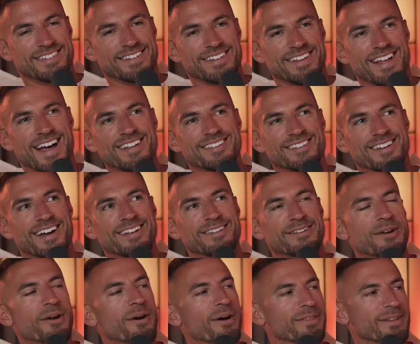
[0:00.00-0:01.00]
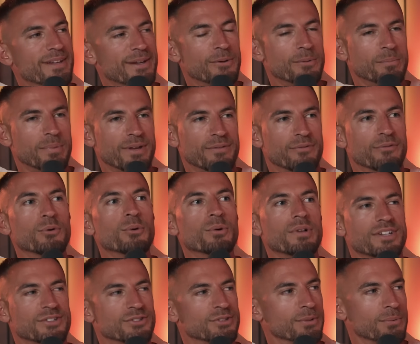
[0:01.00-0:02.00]
I don't know. I think it would be
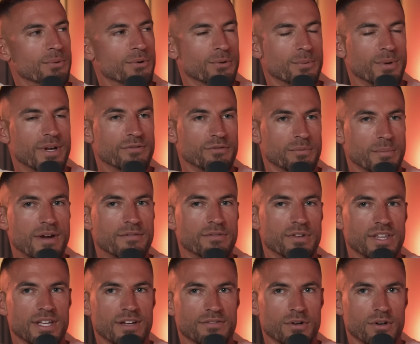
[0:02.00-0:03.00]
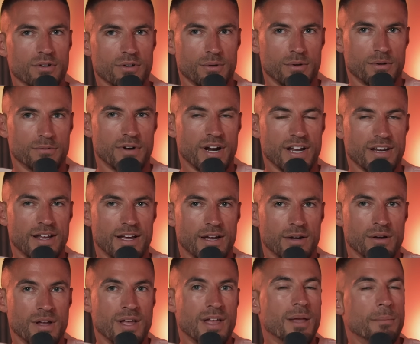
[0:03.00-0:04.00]
foolish to walk away from everything I've got going on right
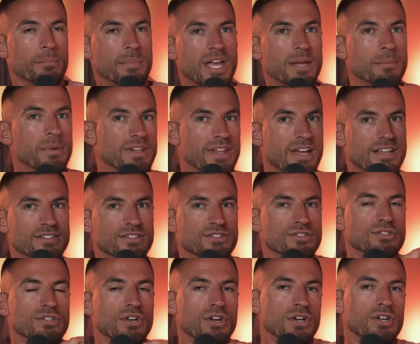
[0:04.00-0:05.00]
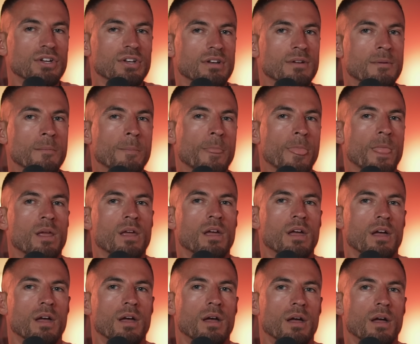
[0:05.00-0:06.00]
now. Maybe there's certain
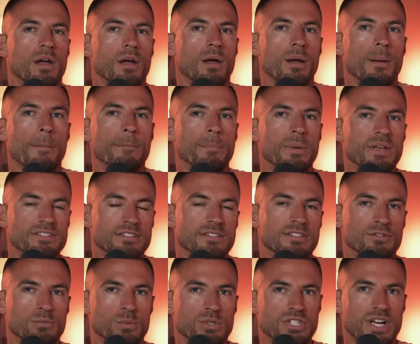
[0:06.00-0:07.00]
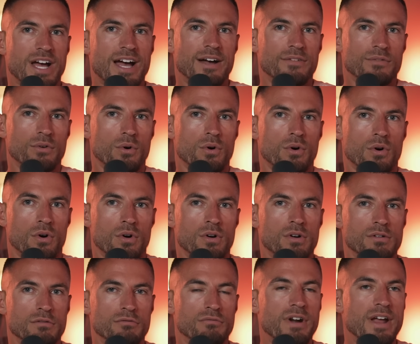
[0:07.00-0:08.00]
businesses which I have or
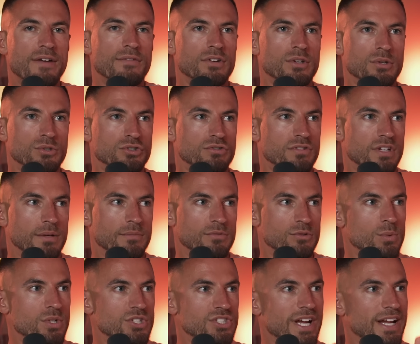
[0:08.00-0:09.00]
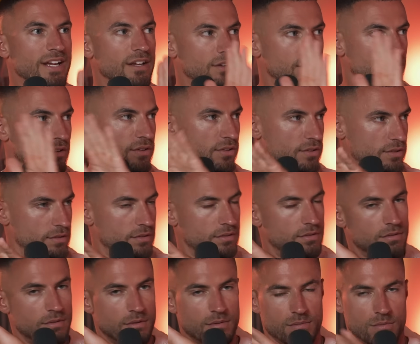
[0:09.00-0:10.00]
revenue streams which I could
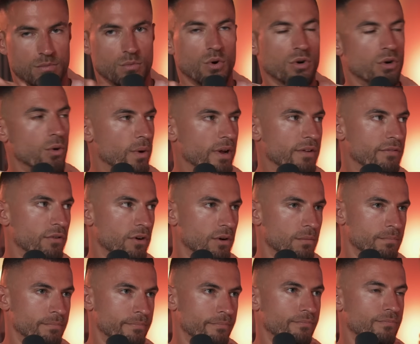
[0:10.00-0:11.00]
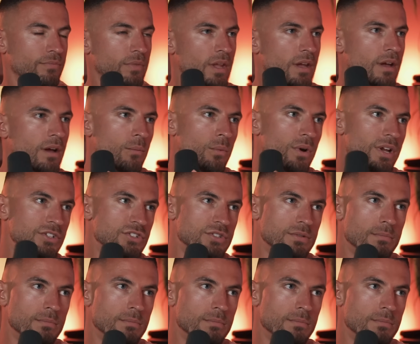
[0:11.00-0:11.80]
walk away from, which